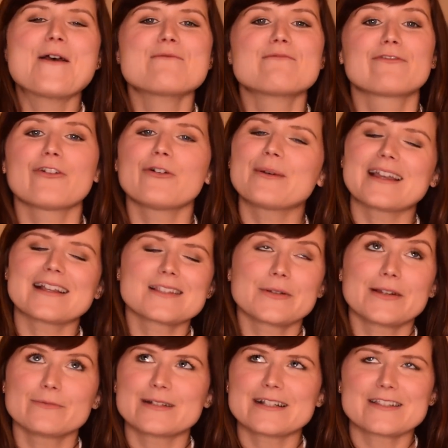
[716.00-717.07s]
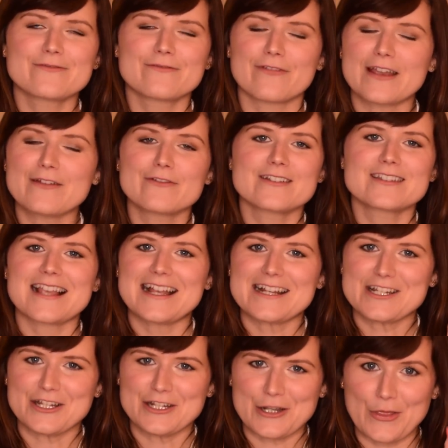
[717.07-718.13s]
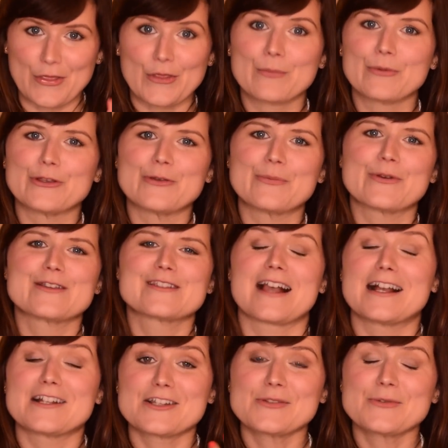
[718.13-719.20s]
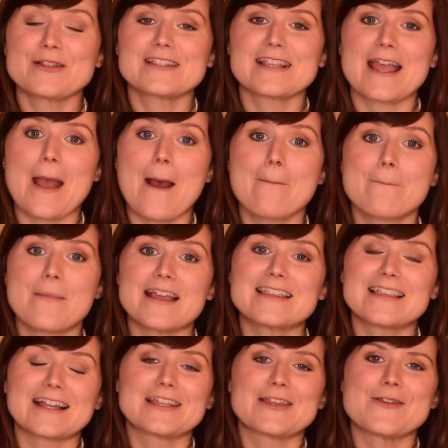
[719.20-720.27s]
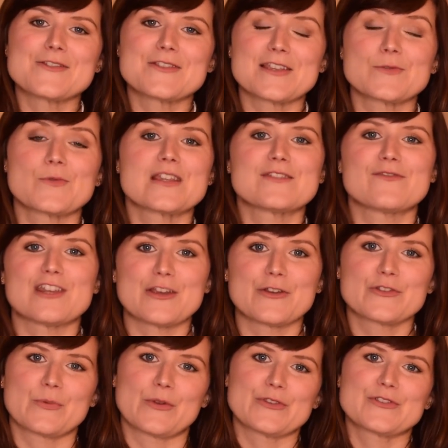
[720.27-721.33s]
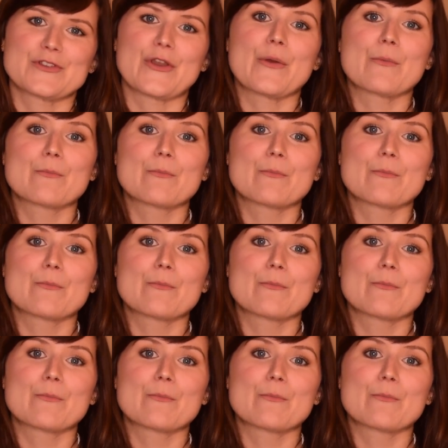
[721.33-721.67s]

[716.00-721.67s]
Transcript: Before we get to everybody's favorite section, the bloopers, I just want to say a big thank you to this week's video sponsor,